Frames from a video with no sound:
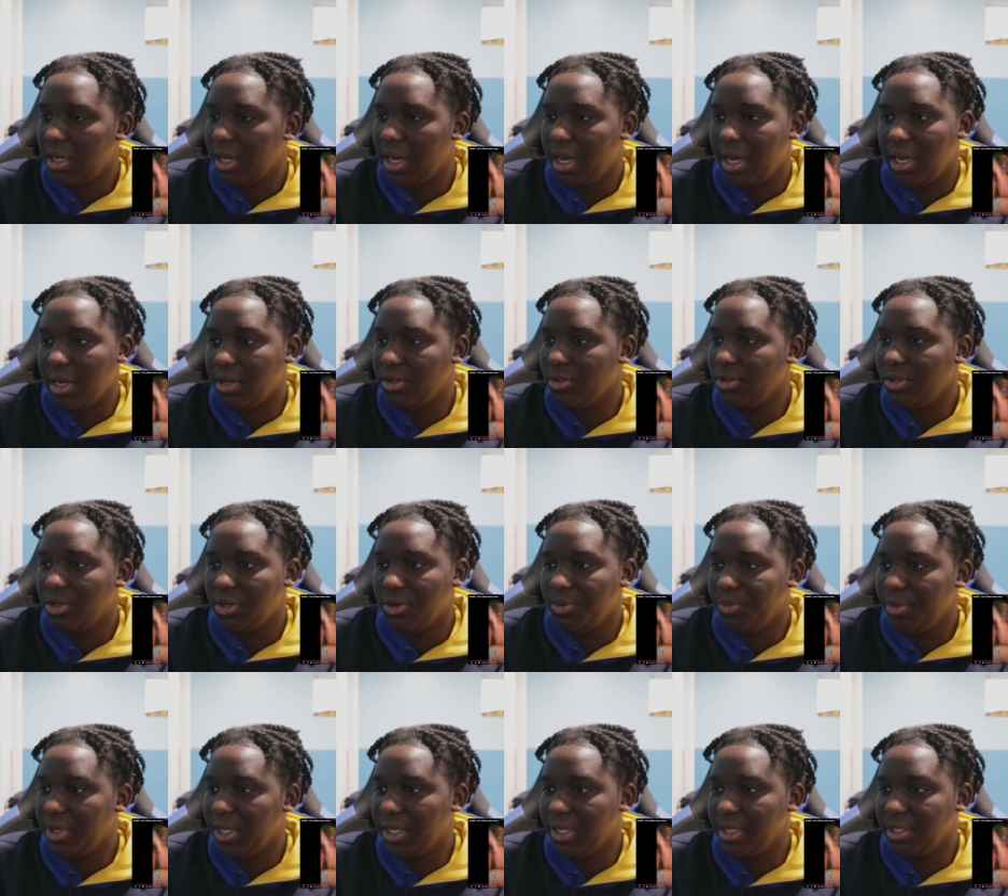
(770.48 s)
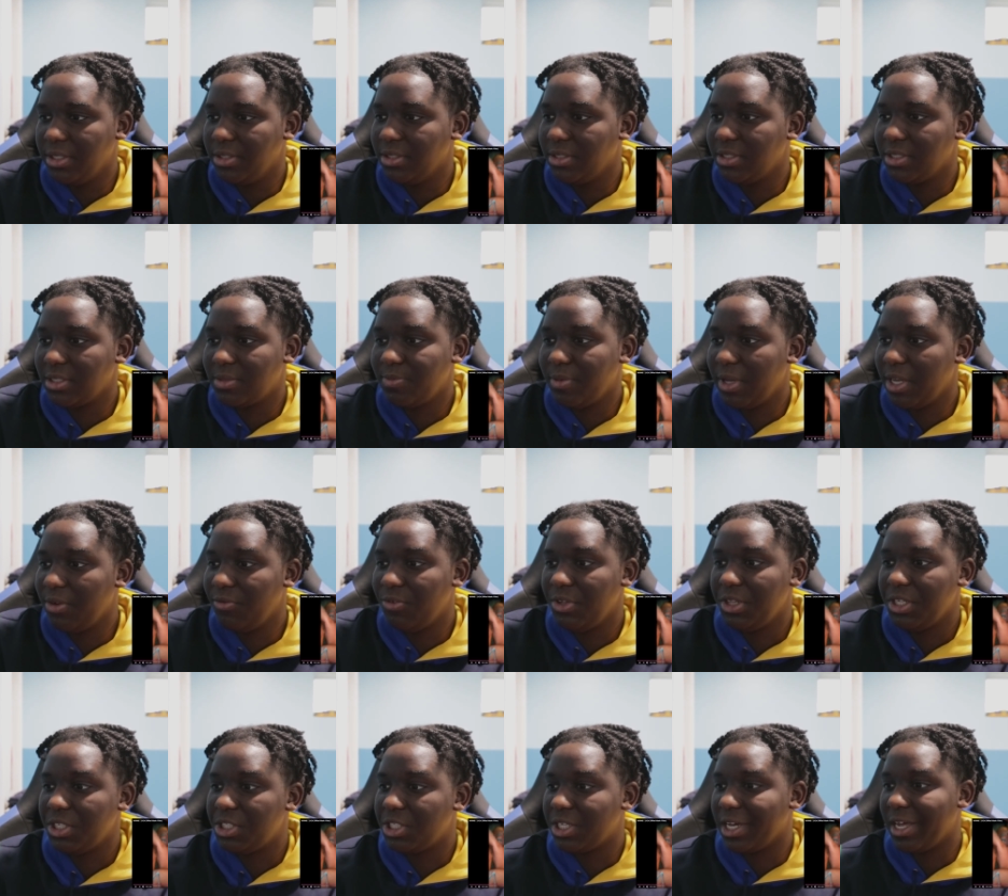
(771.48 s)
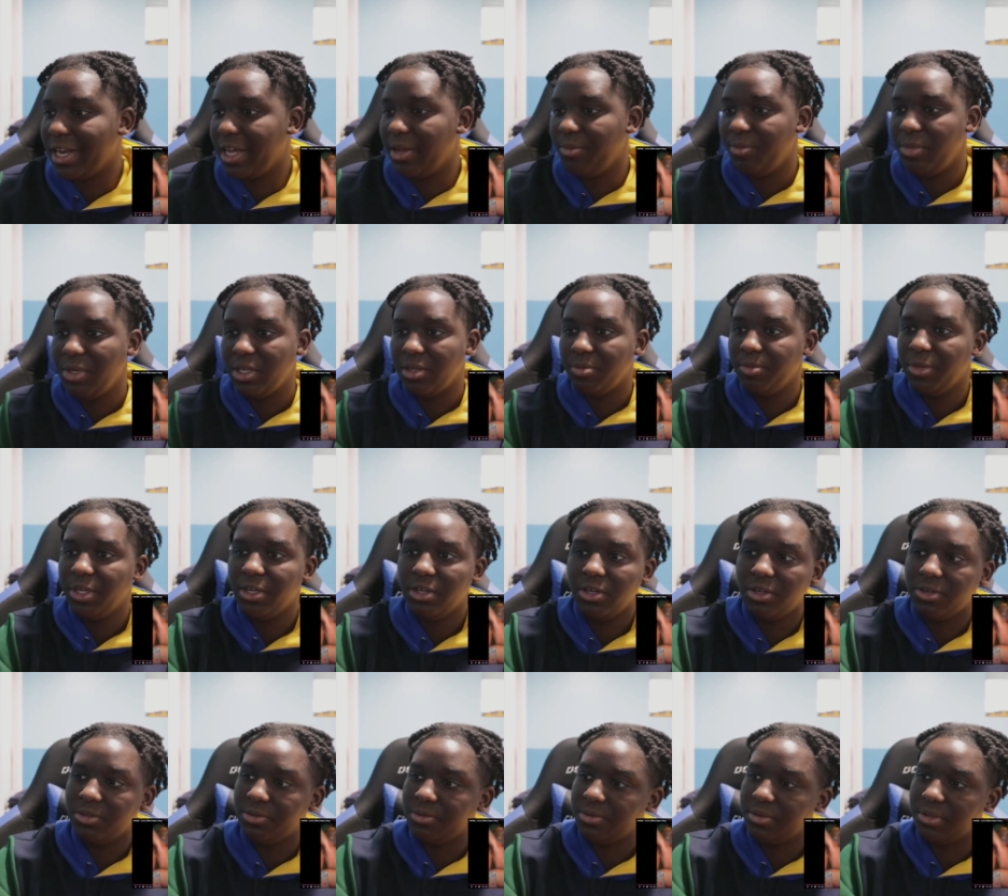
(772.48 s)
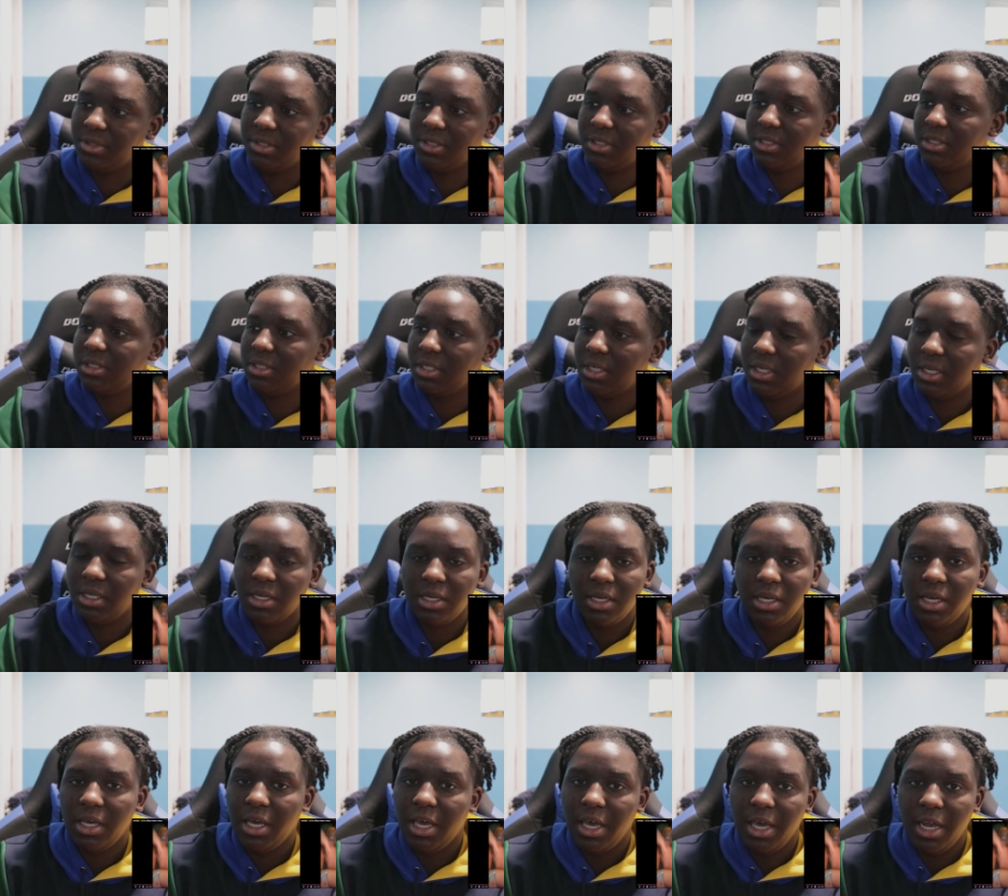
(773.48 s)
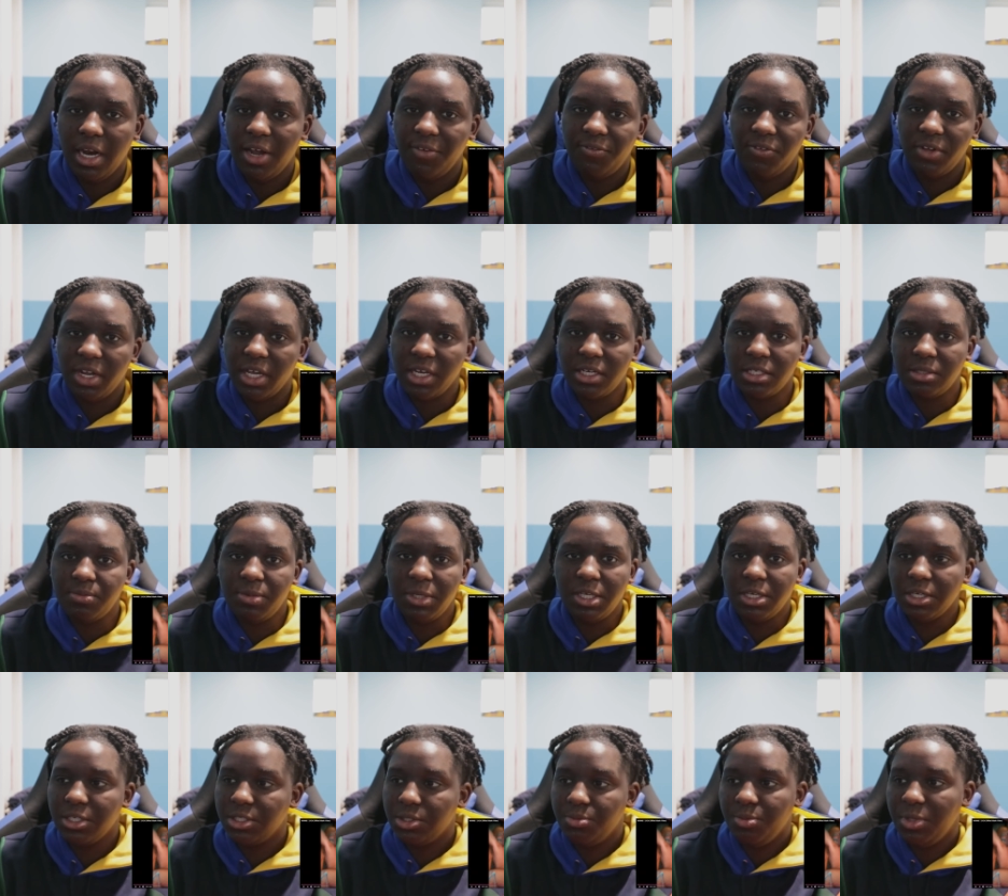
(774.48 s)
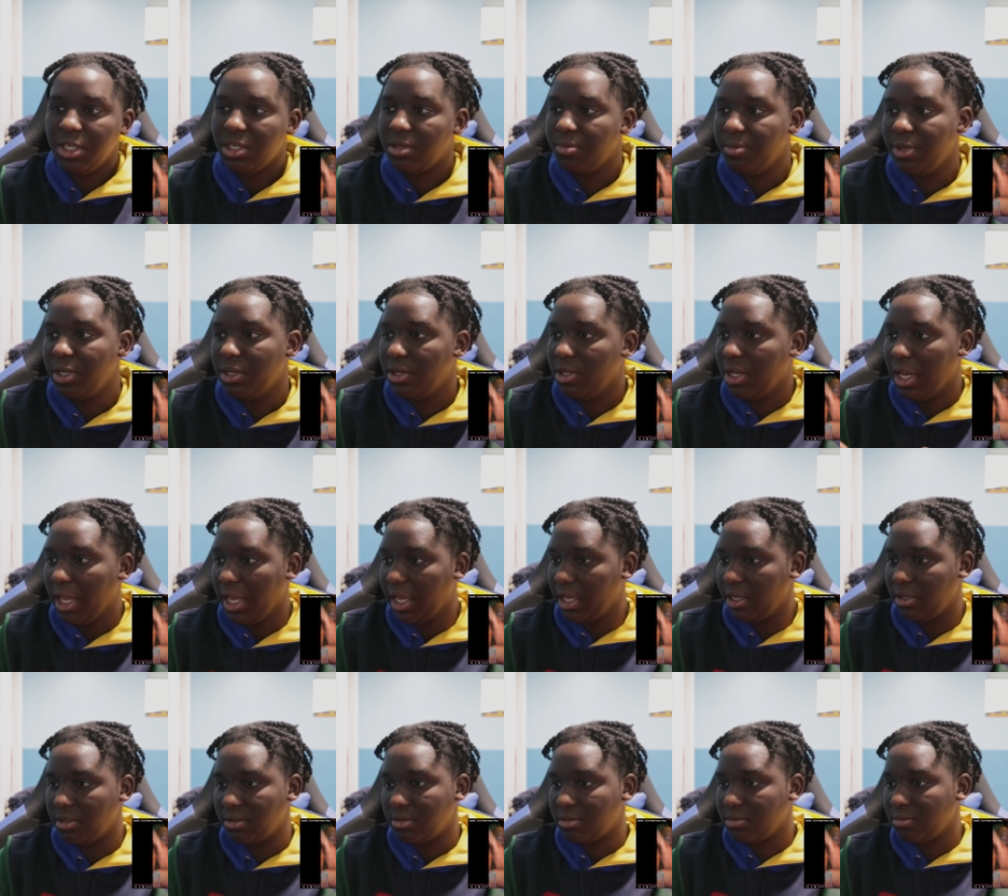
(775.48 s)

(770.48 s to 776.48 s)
I don't know, man. This man really shot at Meek Mill, and I feel like it's because Meek Mill, like.